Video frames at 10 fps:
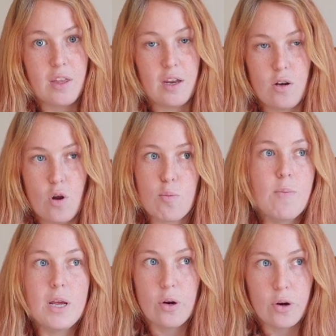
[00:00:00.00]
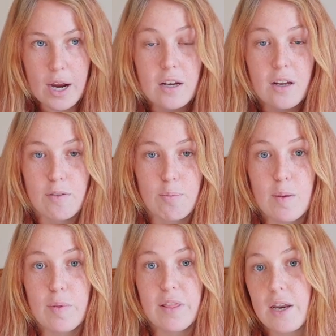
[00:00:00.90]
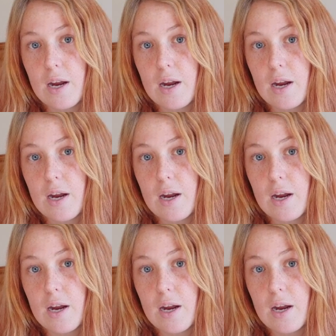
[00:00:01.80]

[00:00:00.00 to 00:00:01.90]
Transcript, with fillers: that not me or any of the people that